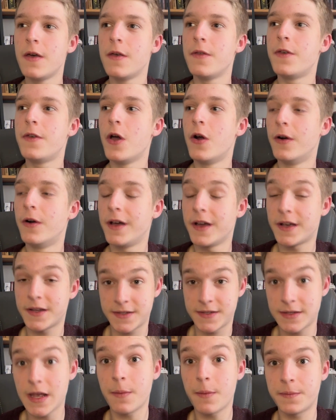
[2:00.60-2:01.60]
their
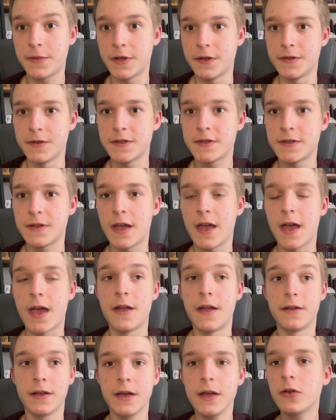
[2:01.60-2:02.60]
acceptance
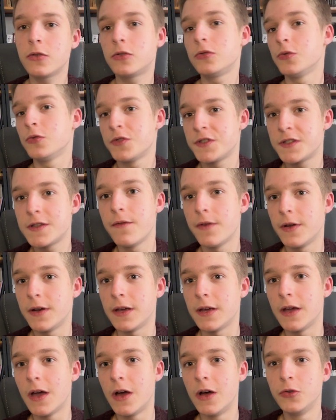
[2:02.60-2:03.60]
and
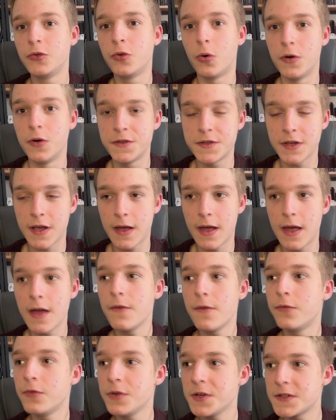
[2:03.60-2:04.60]
inclusivity towards
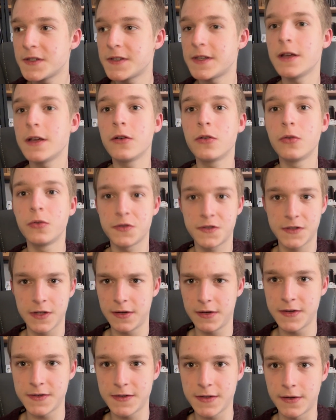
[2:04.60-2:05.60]
every single
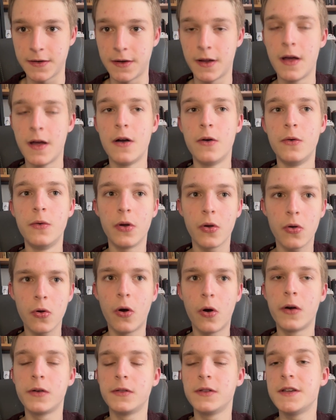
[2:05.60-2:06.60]
citizen,
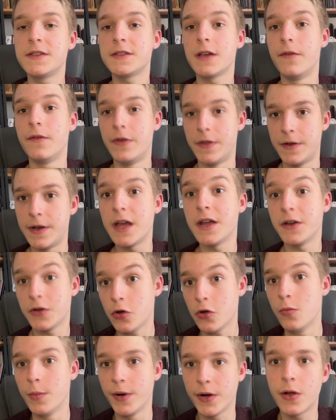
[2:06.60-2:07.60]
regardless of innate
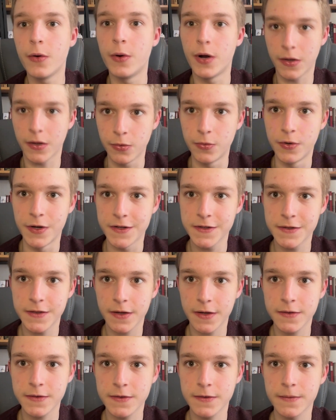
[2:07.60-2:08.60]
human
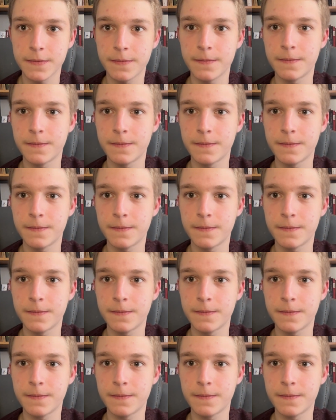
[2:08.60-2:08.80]
characteristics.